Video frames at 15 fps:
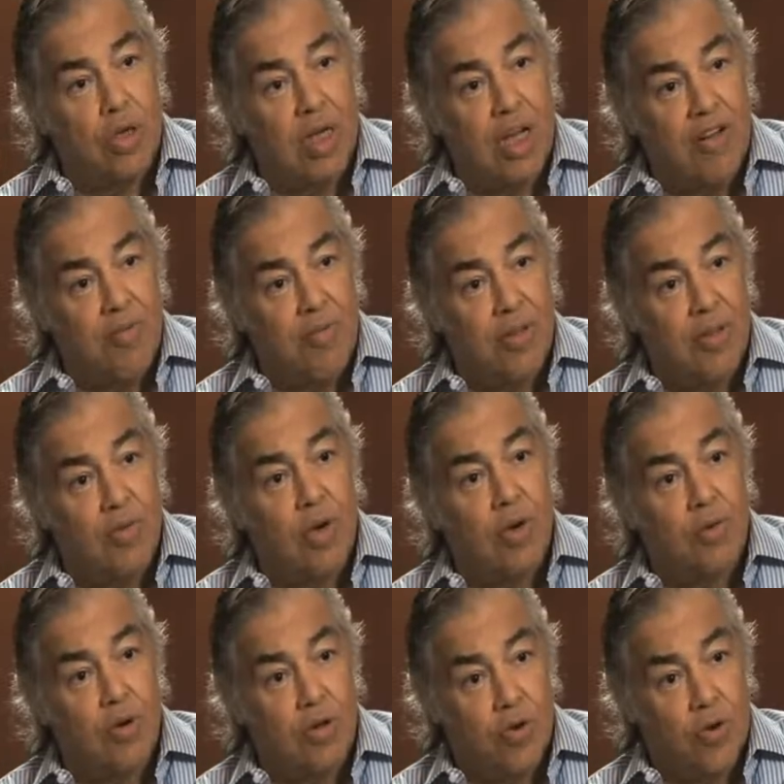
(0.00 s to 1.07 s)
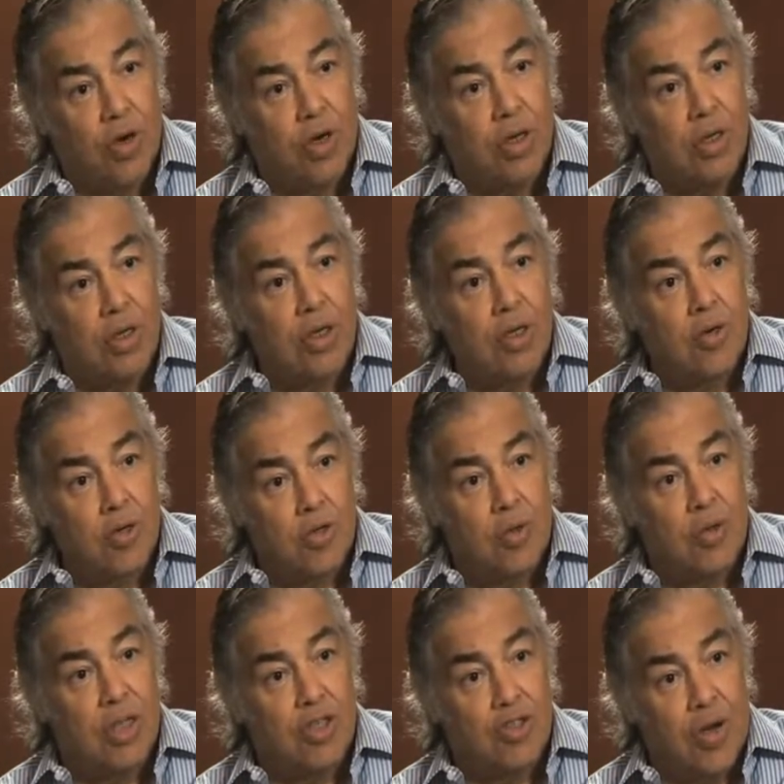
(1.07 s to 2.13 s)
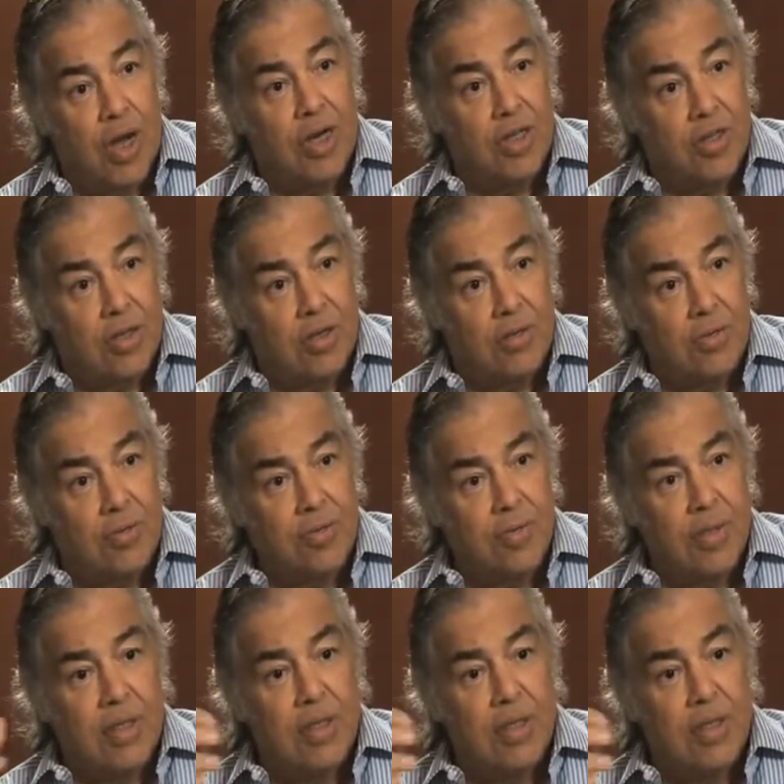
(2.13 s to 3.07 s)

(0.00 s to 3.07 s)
world government, the one world order, which is what they're trying to do.